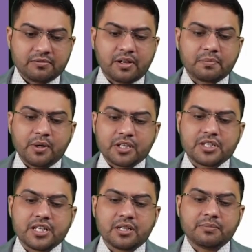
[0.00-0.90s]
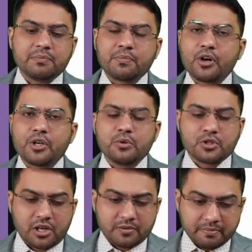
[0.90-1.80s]
for purchase of the
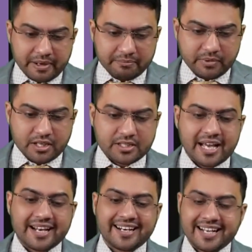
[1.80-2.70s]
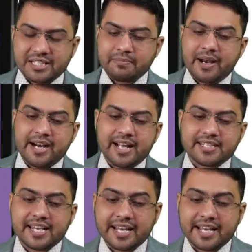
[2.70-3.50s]
produce of members are classified as